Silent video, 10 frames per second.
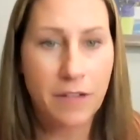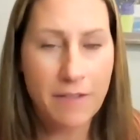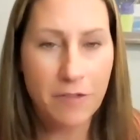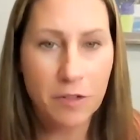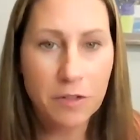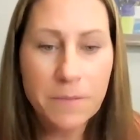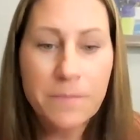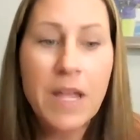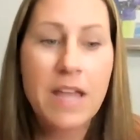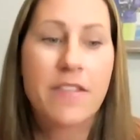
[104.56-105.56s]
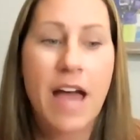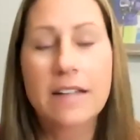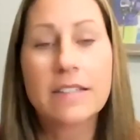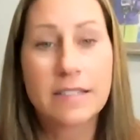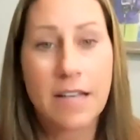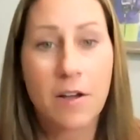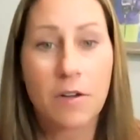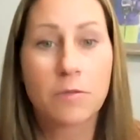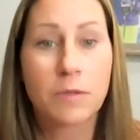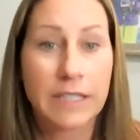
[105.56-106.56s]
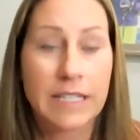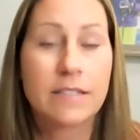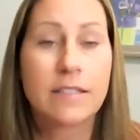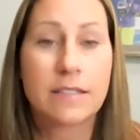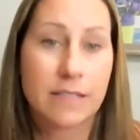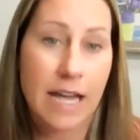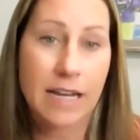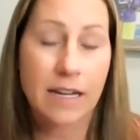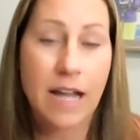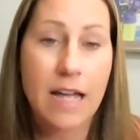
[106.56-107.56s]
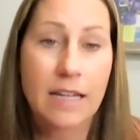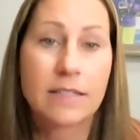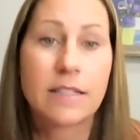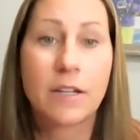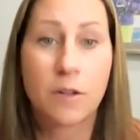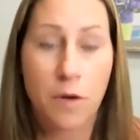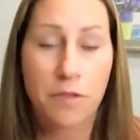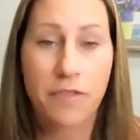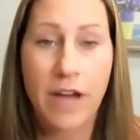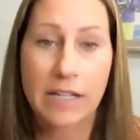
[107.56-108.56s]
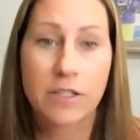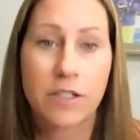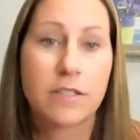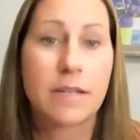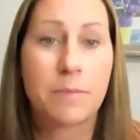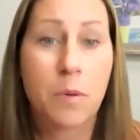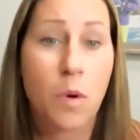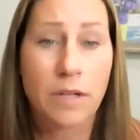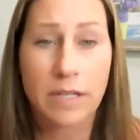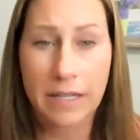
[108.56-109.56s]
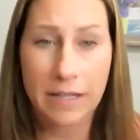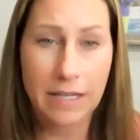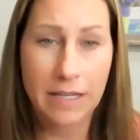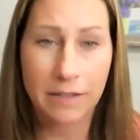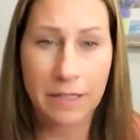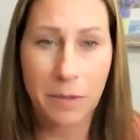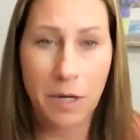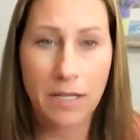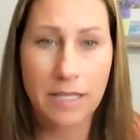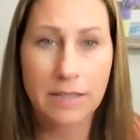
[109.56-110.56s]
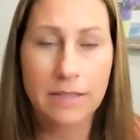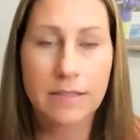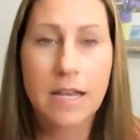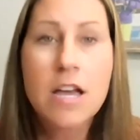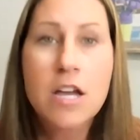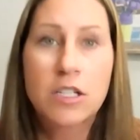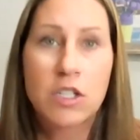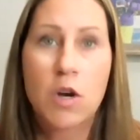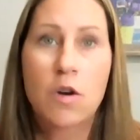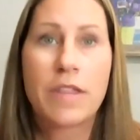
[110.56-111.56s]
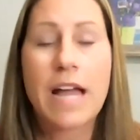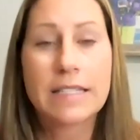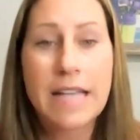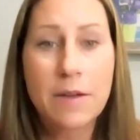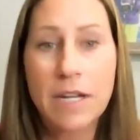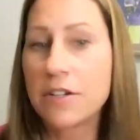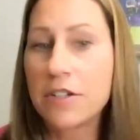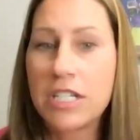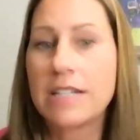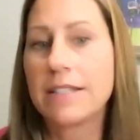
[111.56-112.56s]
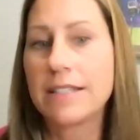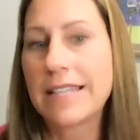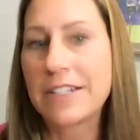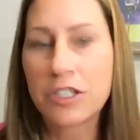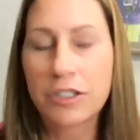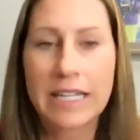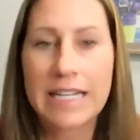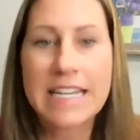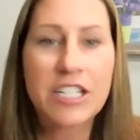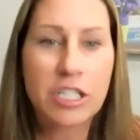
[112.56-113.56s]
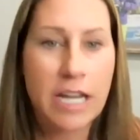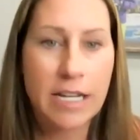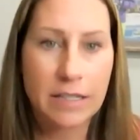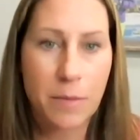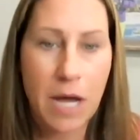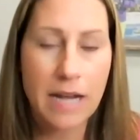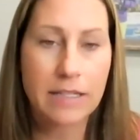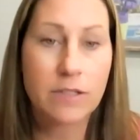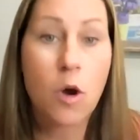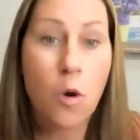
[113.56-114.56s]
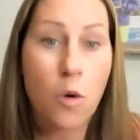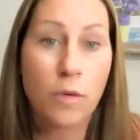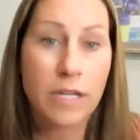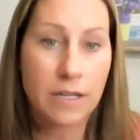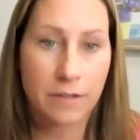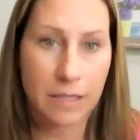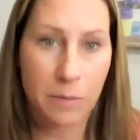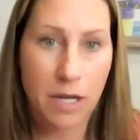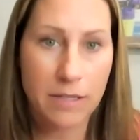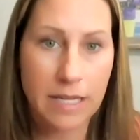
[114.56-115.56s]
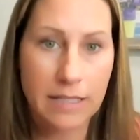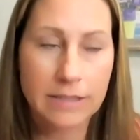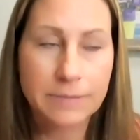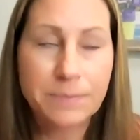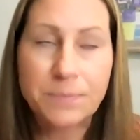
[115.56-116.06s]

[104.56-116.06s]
level, that cell releases cytokines and growth factors important in the healing process. So that sound energy is essentially initiating the body's own healing process.